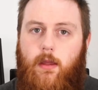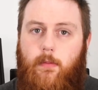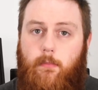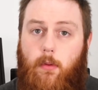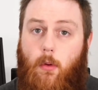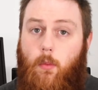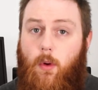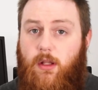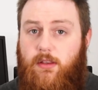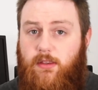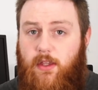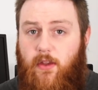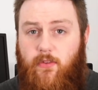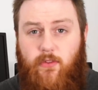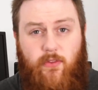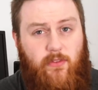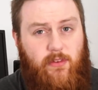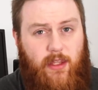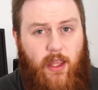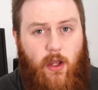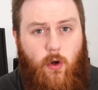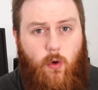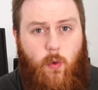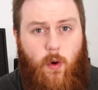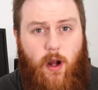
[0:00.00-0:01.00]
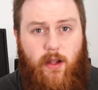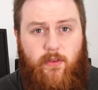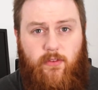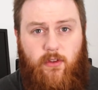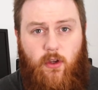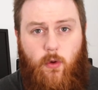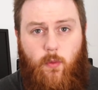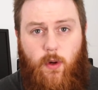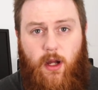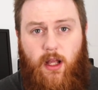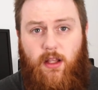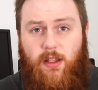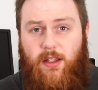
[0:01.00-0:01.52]
But what doesn't scale quite
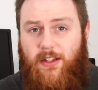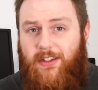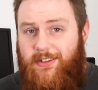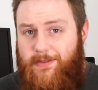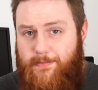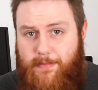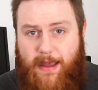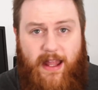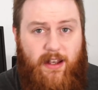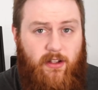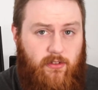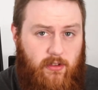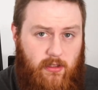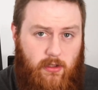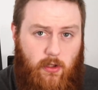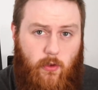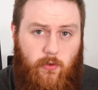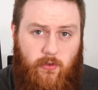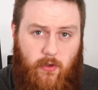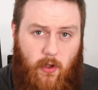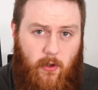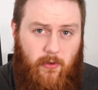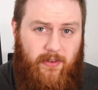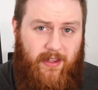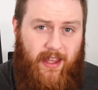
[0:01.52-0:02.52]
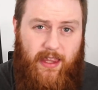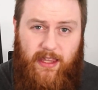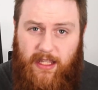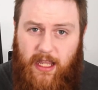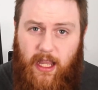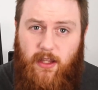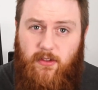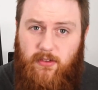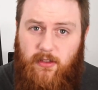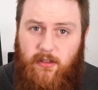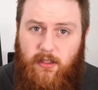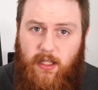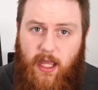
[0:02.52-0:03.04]
so well is managing those cost
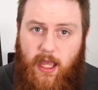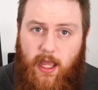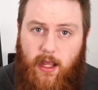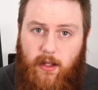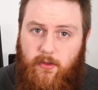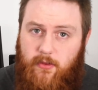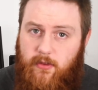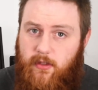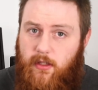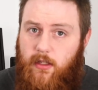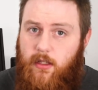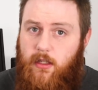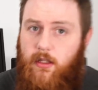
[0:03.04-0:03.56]
allocation tags.